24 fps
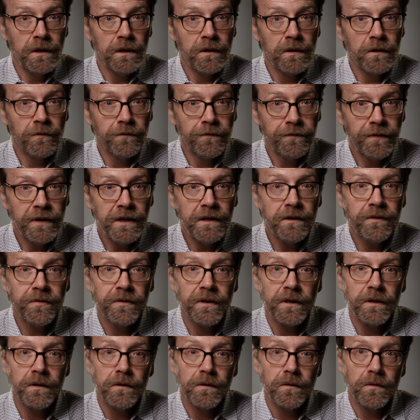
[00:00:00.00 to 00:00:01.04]
in the faith
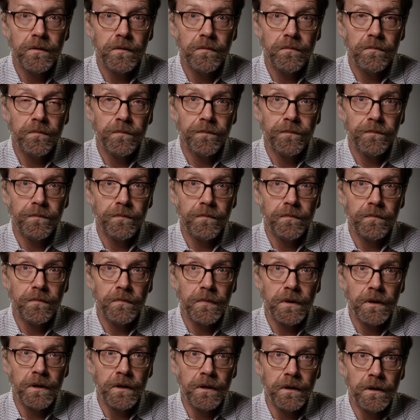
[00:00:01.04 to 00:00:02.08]
that
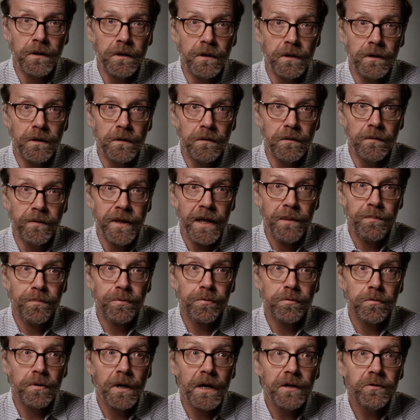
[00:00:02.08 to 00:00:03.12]
uh, that
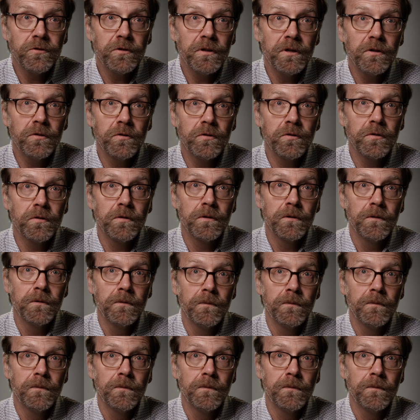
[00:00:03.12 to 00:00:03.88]
process